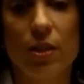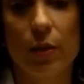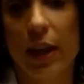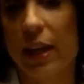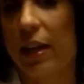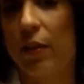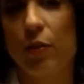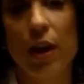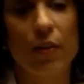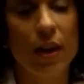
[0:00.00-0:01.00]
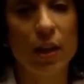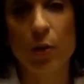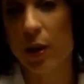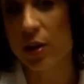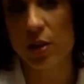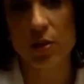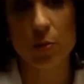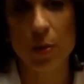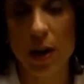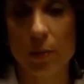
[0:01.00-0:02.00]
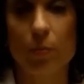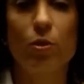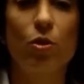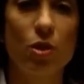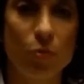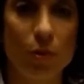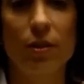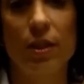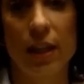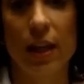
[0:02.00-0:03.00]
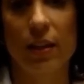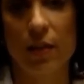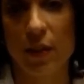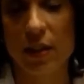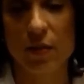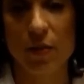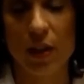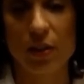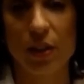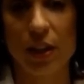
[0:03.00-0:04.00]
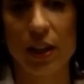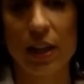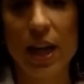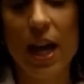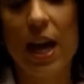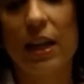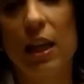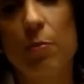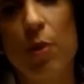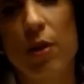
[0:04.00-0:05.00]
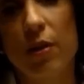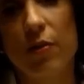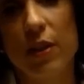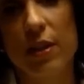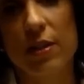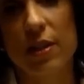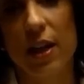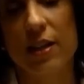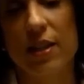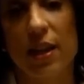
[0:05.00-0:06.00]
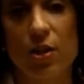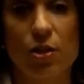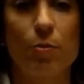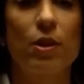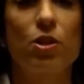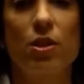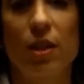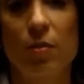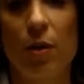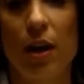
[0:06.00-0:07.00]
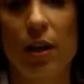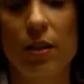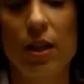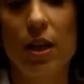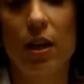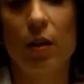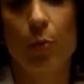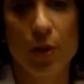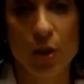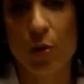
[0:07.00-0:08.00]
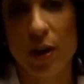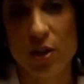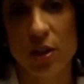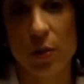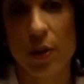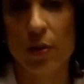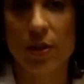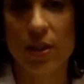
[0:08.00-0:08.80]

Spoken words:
So again, if you have any questions or problems, you should seek out the advice of a veterinarian and keep all of these signs that I just mentioned in mind when you're questioning whether